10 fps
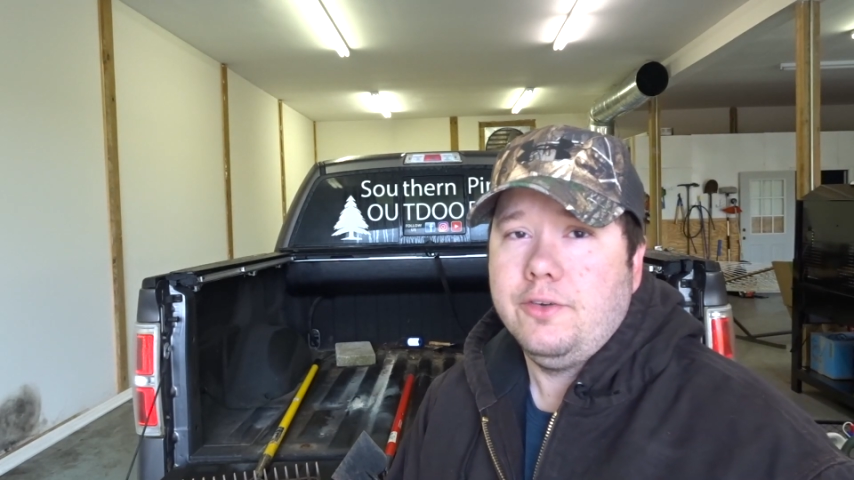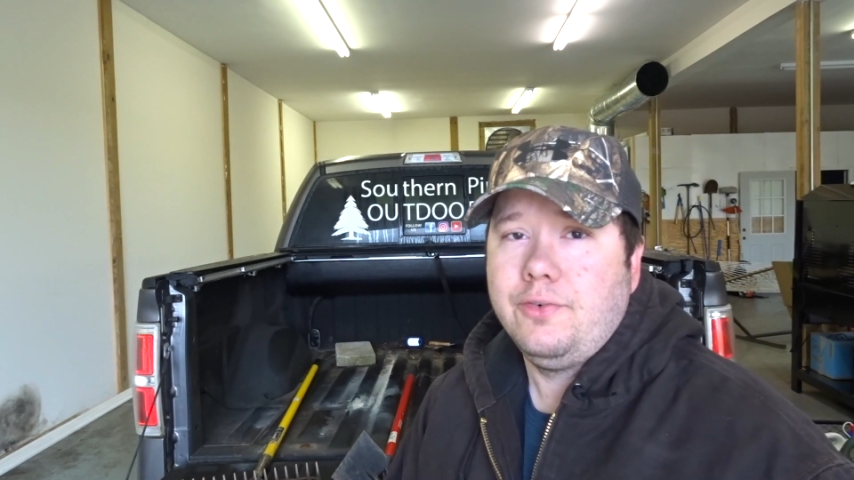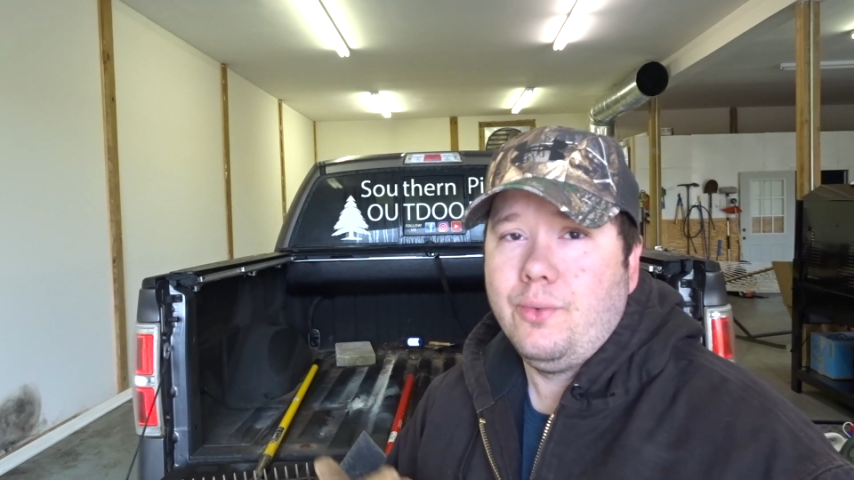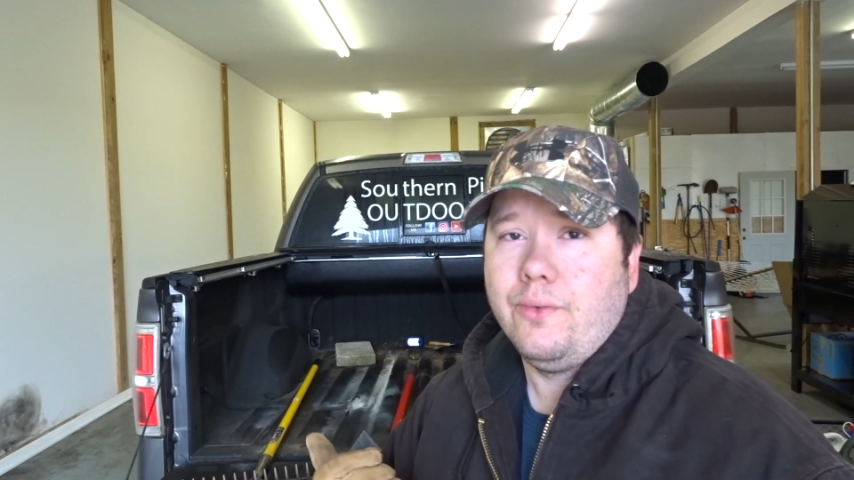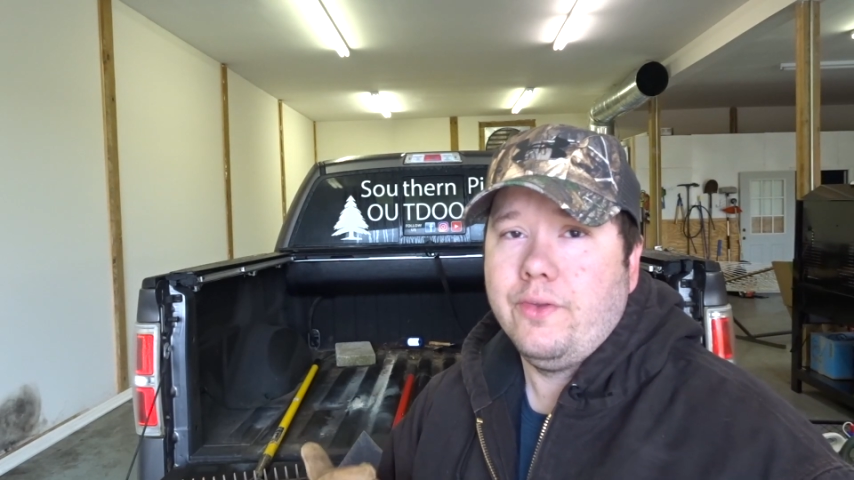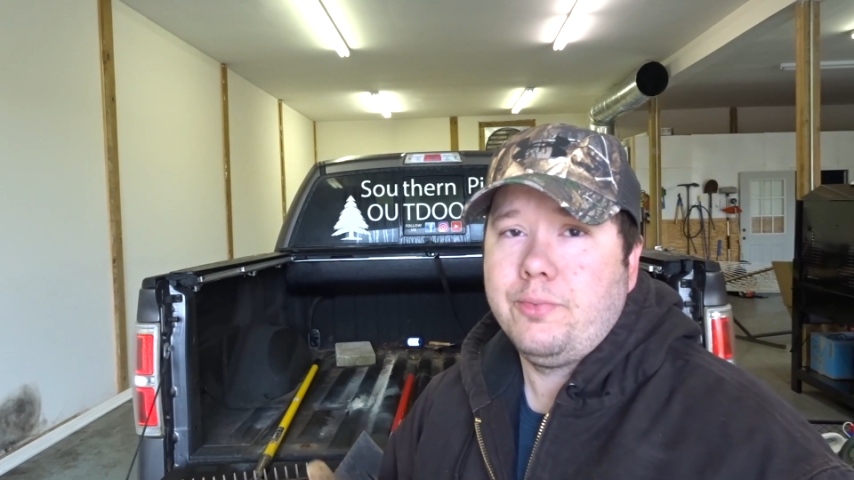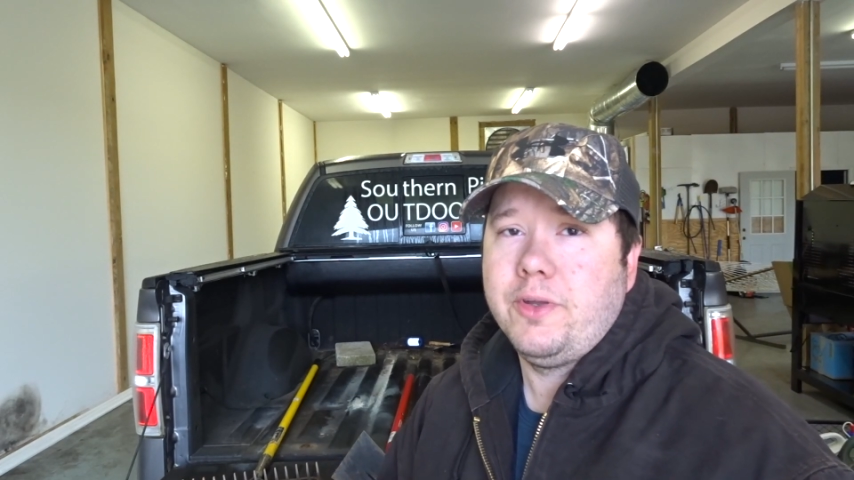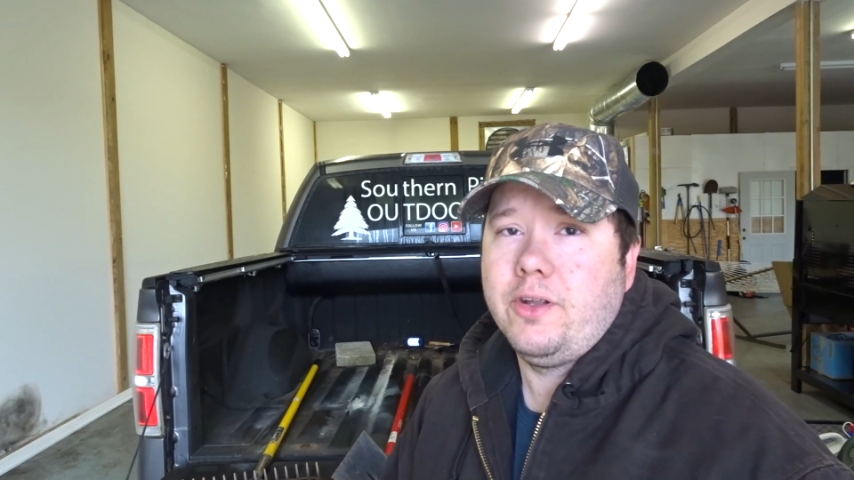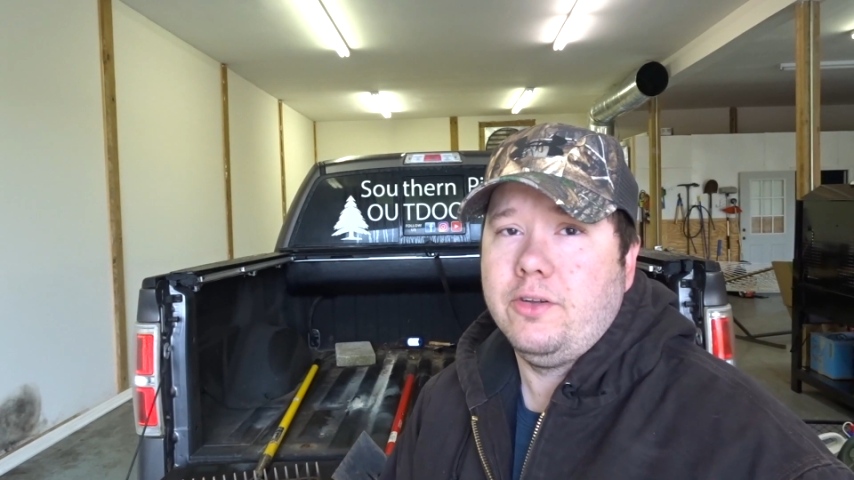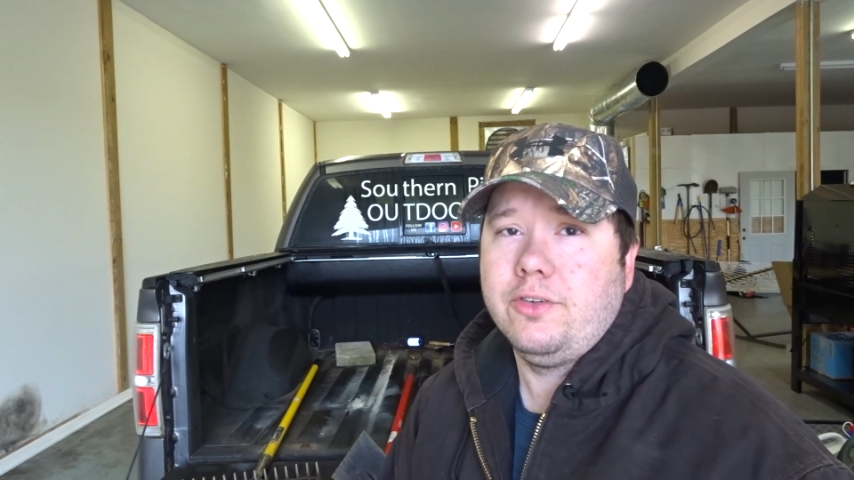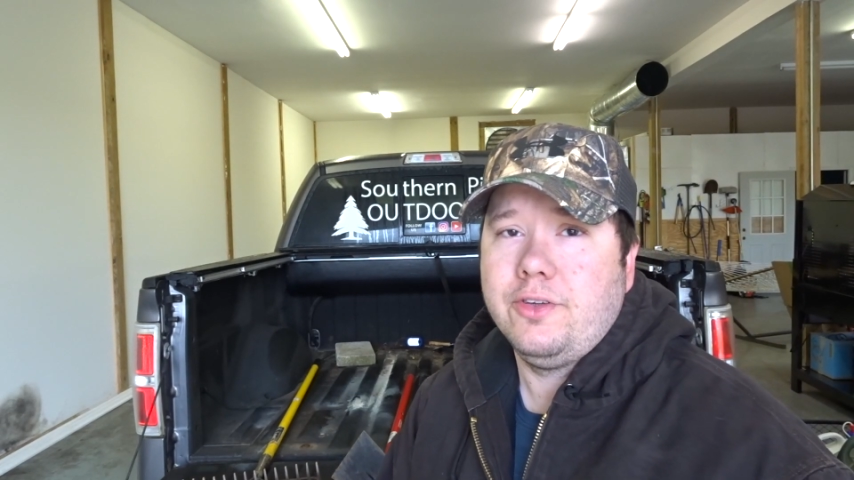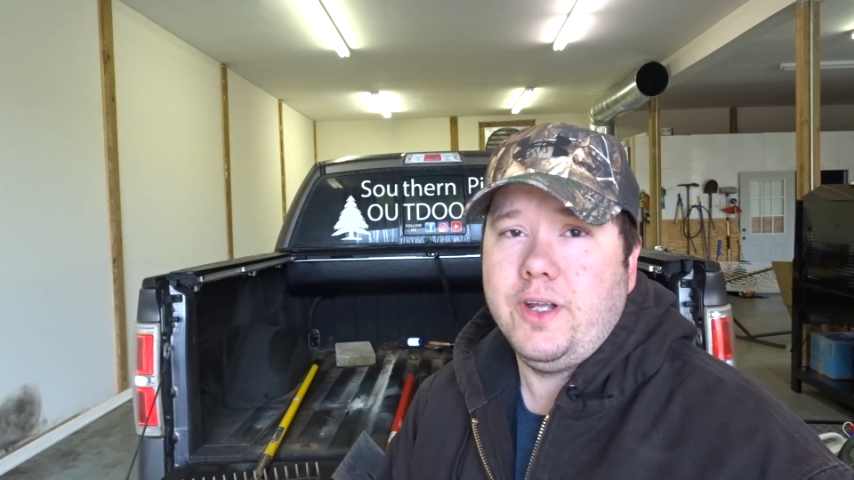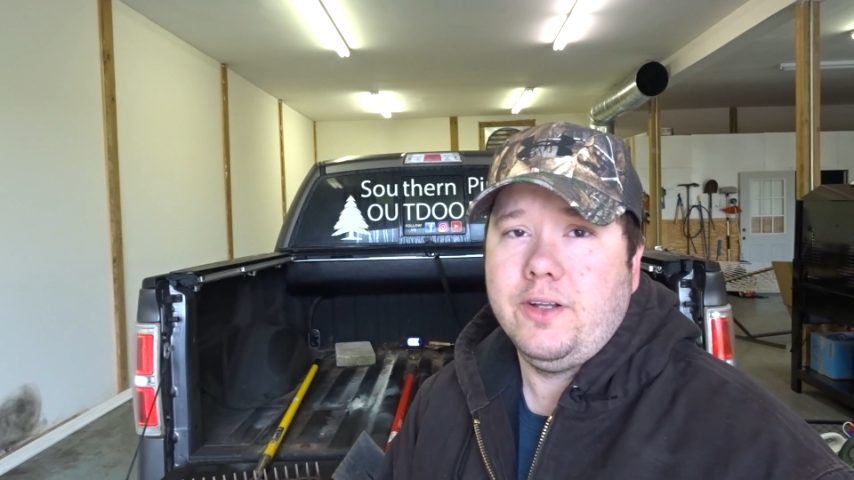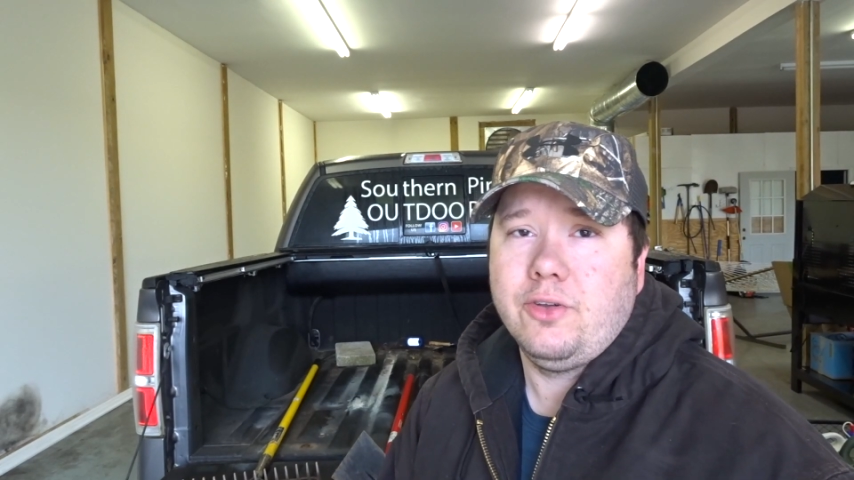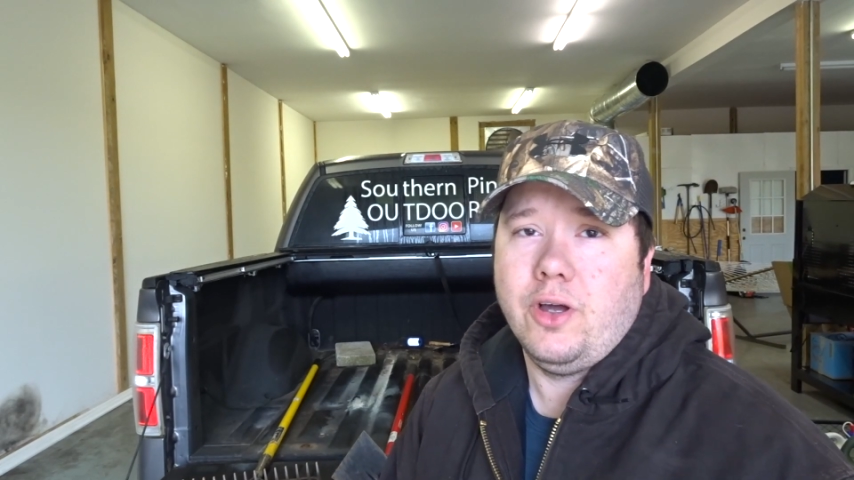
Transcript: for this particular seed,